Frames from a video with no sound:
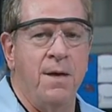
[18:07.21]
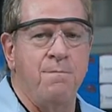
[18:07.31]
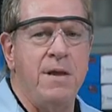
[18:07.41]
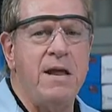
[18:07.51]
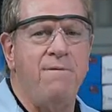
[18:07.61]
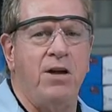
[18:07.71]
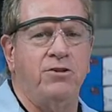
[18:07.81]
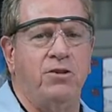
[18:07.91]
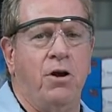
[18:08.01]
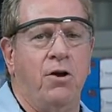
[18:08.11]
Many of
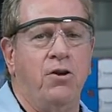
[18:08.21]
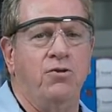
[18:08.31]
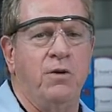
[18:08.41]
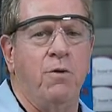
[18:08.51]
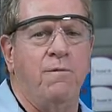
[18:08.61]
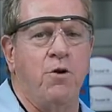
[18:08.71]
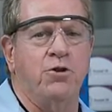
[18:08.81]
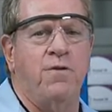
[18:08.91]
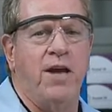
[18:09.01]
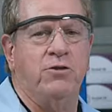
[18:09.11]
us are using
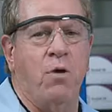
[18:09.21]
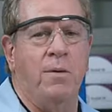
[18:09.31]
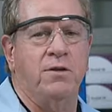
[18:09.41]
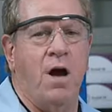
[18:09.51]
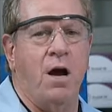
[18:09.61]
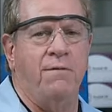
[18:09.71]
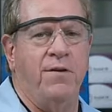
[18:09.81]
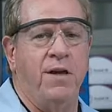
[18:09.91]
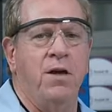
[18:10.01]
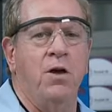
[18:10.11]
reverse phase
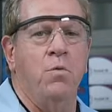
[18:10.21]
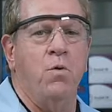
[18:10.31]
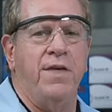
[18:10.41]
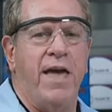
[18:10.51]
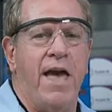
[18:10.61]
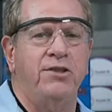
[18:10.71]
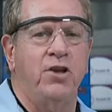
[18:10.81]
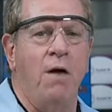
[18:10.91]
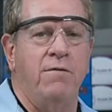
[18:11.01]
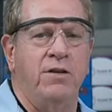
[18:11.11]
chromatography, where the A
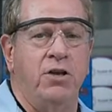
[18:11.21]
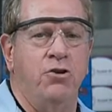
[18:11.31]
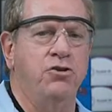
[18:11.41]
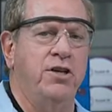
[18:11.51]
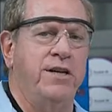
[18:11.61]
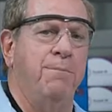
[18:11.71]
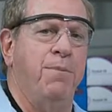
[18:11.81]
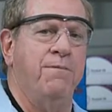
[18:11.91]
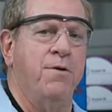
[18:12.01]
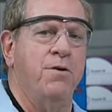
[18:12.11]
solvent is usually a
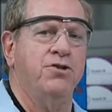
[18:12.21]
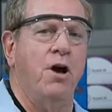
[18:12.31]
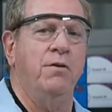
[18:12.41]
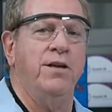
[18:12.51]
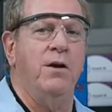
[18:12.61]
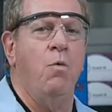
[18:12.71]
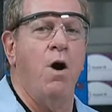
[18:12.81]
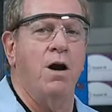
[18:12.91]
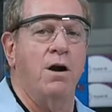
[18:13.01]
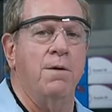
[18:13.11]
buffer salt in
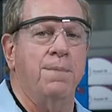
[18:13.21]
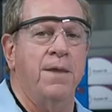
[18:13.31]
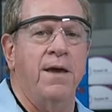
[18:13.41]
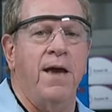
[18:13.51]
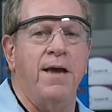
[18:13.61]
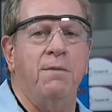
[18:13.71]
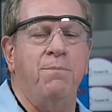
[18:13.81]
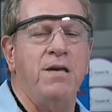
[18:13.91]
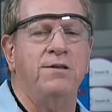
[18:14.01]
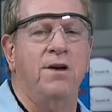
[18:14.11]
water, and the
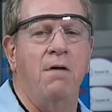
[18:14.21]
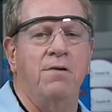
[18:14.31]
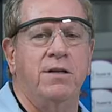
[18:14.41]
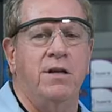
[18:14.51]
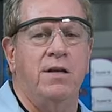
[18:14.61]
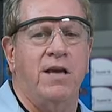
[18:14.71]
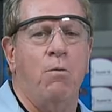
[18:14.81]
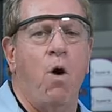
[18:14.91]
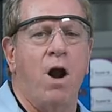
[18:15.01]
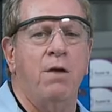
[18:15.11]
B solvent is a
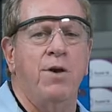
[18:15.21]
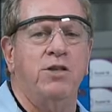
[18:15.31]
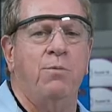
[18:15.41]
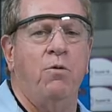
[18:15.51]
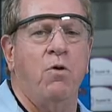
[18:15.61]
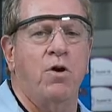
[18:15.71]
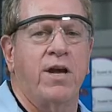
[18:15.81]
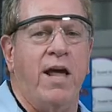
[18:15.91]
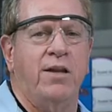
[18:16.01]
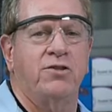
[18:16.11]
water-miscible
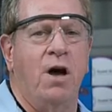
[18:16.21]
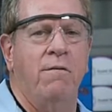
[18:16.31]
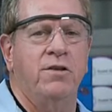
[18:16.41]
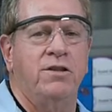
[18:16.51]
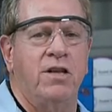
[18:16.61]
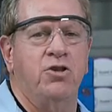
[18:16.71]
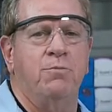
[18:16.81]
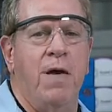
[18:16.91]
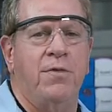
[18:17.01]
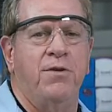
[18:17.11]
organic solvent such as
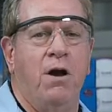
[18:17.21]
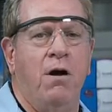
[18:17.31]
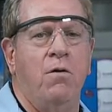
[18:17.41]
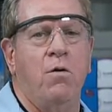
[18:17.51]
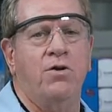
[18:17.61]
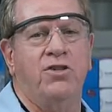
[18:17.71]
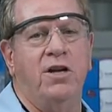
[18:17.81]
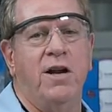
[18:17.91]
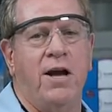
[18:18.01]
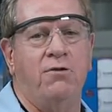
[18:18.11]
methanol or
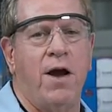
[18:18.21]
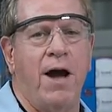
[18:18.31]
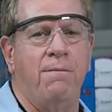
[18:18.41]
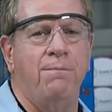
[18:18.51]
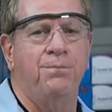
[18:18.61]
acetonitrile.